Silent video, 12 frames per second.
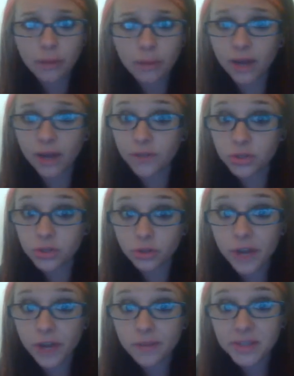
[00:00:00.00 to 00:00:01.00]
my
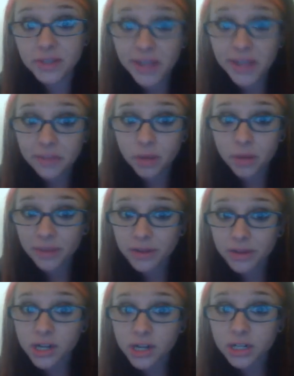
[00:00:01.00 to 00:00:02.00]
physical therapist had them on
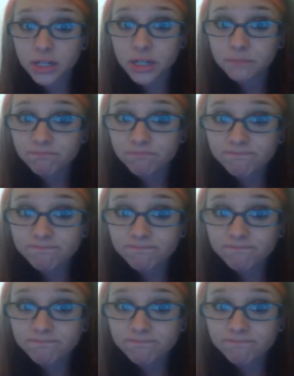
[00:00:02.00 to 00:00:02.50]
my record.